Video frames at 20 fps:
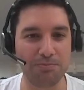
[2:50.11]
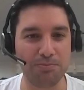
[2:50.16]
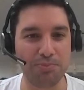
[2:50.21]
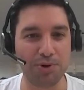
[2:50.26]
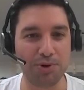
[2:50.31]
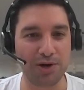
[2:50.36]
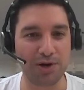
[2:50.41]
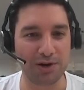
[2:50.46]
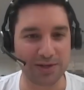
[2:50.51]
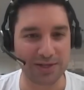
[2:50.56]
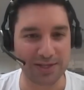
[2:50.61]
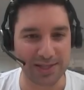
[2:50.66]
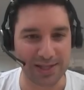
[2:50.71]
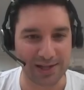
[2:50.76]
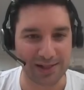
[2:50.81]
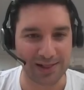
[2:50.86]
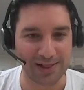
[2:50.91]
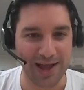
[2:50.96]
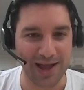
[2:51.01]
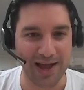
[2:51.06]
put it onto the
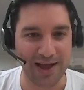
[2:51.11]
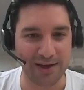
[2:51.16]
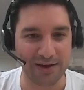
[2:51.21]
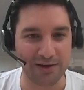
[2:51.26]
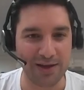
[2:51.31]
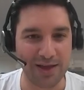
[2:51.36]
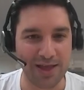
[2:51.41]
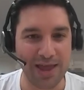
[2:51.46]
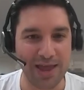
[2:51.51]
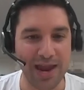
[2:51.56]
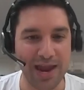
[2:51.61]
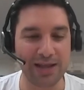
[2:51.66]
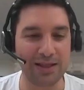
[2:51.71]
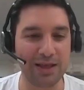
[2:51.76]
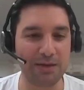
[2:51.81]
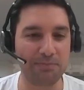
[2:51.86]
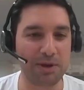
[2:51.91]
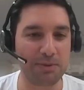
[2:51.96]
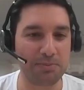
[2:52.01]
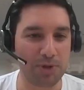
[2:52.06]
cloud, and
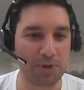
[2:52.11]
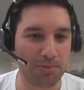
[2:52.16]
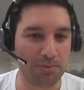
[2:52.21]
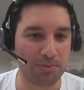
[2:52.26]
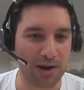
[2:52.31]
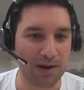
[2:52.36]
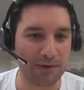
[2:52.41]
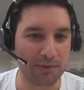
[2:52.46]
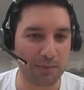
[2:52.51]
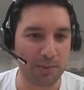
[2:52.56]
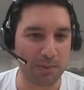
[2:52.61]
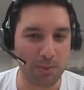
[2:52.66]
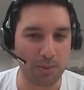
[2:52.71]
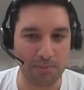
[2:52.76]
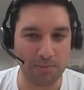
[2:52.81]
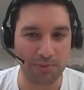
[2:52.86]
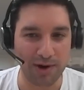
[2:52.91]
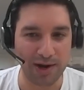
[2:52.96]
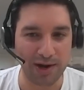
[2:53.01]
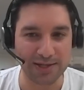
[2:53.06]
let people operate it from a
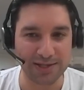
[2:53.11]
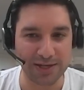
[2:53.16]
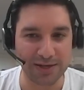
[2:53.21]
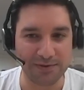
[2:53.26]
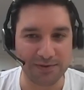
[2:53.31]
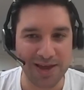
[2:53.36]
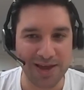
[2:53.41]
web browser?